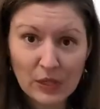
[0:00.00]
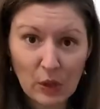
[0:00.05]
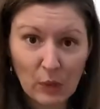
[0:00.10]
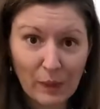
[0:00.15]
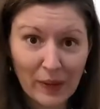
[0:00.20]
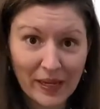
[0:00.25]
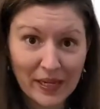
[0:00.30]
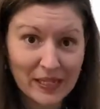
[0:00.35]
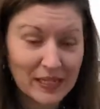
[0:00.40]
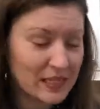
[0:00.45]

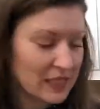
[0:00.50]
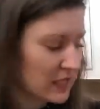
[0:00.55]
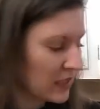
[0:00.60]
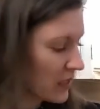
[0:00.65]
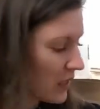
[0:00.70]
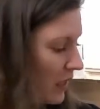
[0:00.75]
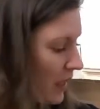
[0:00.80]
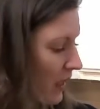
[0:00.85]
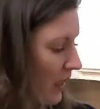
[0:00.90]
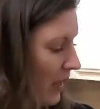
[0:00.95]
paste.
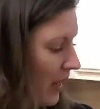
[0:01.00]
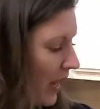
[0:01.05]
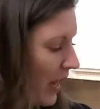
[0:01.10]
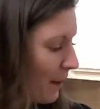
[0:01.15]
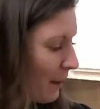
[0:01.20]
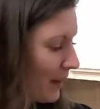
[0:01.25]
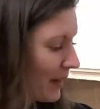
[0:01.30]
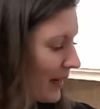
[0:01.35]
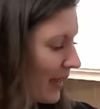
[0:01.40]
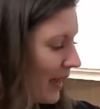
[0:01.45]
I'm
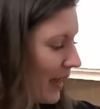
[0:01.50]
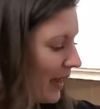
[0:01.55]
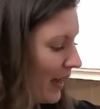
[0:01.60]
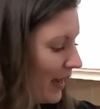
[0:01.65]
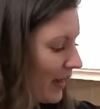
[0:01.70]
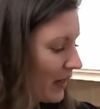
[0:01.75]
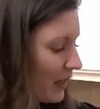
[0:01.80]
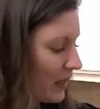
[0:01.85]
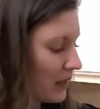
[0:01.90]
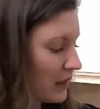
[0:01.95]
gonna
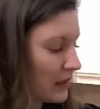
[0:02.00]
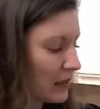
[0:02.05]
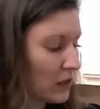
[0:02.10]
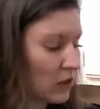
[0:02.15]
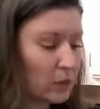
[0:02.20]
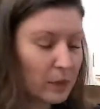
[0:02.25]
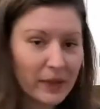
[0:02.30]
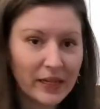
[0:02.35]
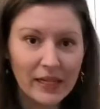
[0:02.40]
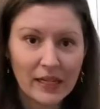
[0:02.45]
add a little
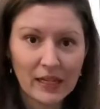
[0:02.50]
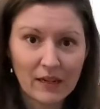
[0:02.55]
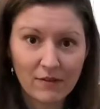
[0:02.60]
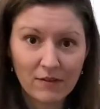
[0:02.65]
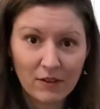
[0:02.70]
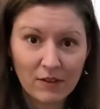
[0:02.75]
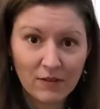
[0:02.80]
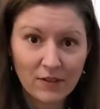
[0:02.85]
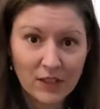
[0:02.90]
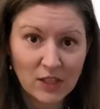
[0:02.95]
bit of the
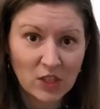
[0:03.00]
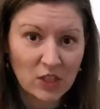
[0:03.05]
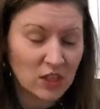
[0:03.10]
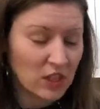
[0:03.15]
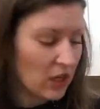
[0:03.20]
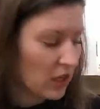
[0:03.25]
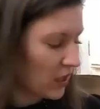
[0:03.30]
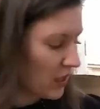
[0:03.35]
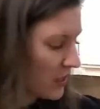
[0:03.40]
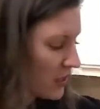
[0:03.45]
fish
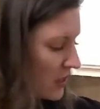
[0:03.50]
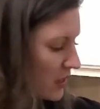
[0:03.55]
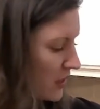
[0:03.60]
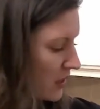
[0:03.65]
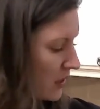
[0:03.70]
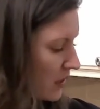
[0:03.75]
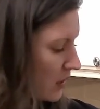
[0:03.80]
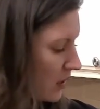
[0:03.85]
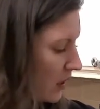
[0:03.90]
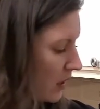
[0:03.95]
sauce.
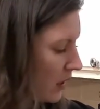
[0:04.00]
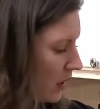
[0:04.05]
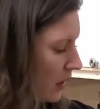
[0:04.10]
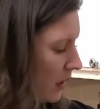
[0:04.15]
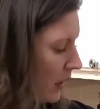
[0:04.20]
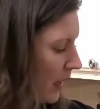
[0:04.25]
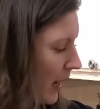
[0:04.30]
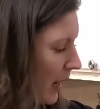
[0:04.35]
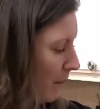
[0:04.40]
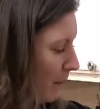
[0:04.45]

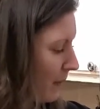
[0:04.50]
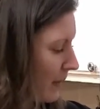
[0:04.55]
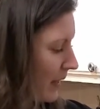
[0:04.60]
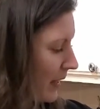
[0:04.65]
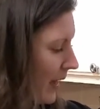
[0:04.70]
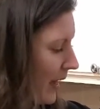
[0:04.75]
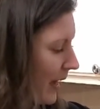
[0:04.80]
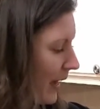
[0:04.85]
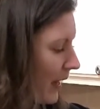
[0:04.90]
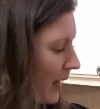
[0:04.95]
I'm gonna
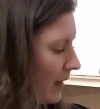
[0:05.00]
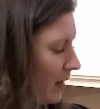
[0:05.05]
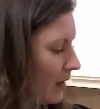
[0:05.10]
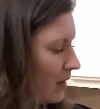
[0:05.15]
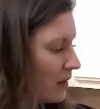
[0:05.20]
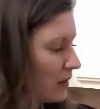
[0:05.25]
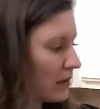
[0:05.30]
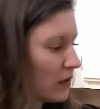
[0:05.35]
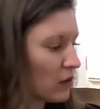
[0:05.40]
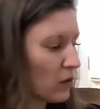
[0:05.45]
add a
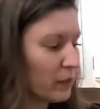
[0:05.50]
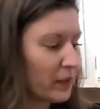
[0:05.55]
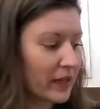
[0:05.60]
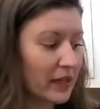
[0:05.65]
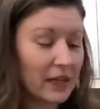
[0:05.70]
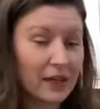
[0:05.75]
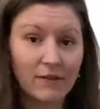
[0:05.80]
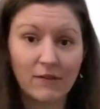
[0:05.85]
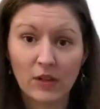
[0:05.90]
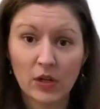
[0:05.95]
little bit
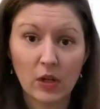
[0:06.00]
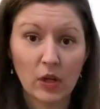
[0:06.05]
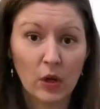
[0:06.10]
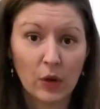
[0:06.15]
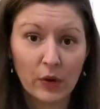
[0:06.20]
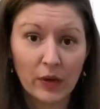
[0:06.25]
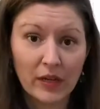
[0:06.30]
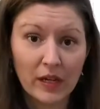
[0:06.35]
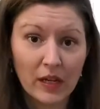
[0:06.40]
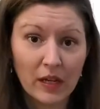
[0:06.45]
of the
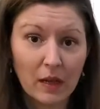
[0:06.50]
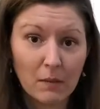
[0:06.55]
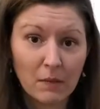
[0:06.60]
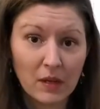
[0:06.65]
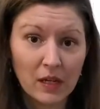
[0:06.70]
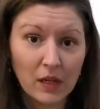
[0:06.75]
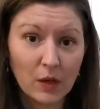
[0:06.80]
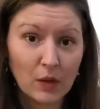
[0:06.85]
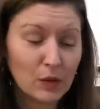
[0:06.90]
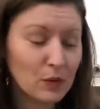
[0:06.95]
coconut
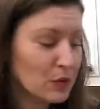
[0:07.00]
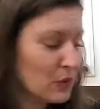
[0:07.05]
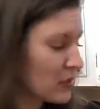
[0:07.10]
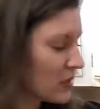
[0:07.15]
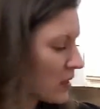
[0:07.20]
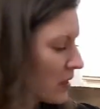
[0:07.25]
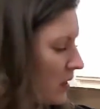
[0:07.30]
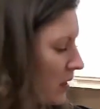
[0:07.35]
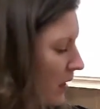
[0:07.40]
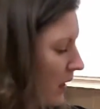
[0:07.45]
aminos.
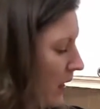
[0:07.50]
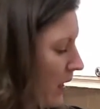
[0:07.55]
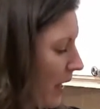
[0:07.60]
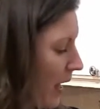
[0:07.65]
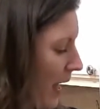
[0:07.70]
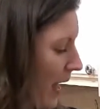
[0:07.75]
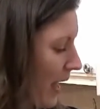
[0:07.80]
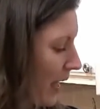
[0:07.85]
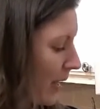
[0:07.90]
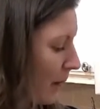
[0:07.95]

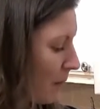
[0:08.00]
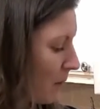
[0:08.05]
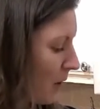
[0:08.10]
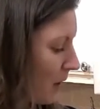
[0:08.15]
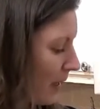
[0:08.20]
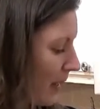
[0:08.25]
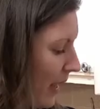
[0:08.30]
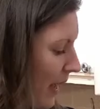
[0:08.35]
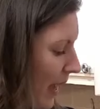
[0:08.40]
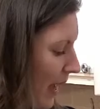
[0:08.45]
And I'm
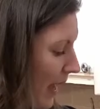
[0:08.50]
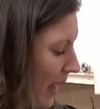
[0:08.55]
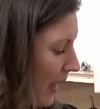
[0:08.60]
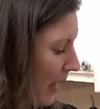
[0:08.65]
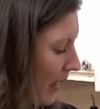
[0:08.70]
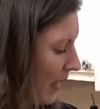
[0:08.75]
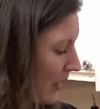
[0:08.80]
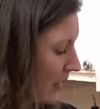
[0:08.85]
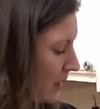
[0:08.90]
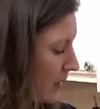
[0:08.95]
gonna
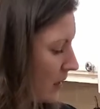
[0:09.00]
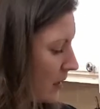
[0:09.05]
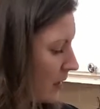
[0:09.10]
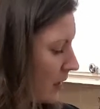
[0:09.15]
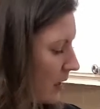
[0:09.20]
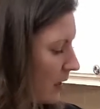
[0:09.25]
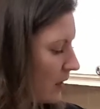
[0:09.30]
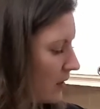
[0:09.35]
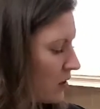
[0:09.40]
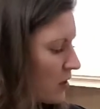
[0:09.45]
add
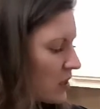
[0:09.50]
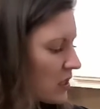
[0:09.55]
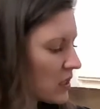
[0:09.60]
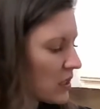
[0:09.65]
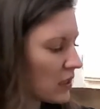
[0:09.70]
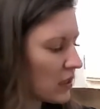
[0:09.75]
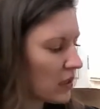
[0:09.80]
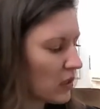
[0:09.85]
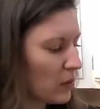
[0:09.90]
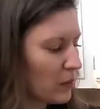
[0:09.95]
just a
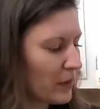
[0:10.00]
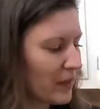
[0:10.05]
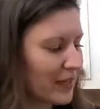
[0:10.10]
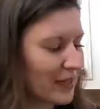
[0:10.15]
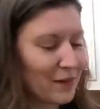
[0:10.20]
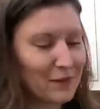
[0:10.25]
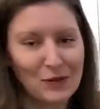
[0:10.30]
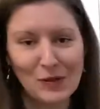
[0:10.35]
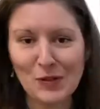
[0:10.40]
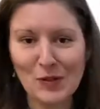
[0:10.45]
little bit
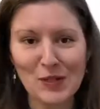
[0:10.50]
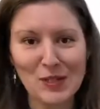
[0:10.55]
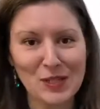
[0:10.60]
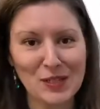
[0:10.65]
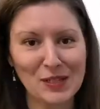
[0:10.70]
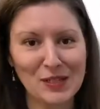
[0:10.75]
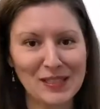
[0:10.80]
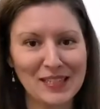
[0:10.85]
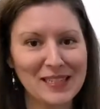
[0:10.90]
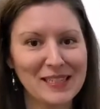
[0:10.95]
of
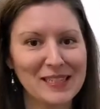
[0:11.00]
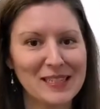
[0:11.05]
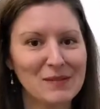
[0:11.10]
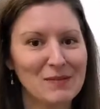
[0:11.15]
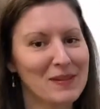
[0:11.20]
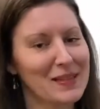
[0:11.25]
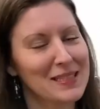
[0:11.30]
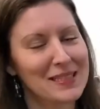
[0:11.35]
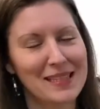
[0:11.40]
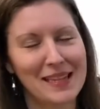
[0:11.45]
nutritional yeast
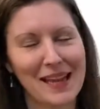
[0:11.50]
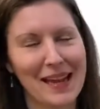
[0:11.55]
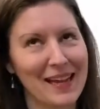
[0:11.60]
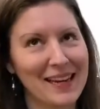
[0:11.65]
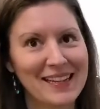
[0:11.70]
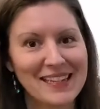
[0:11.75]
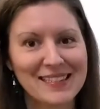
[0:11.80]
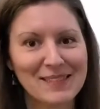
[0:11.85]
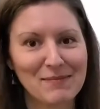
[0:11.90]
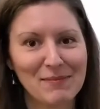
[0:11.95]
because I add
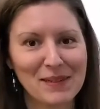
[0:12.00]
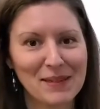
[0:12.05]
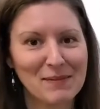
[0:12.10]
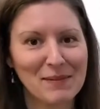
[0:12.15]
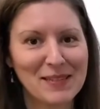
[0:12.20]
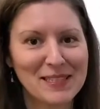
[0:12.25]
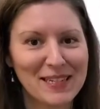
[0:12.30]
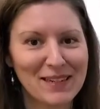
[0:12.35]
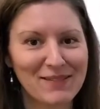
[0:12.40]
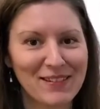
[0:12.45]
it to pretty
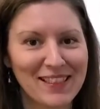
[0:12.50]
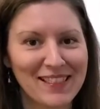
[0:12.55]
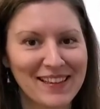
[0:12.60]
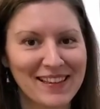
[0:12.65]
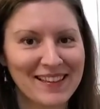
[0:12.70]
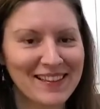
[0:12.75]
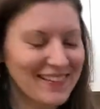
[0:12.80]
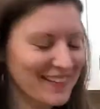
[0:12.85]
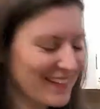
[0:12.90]
much everything.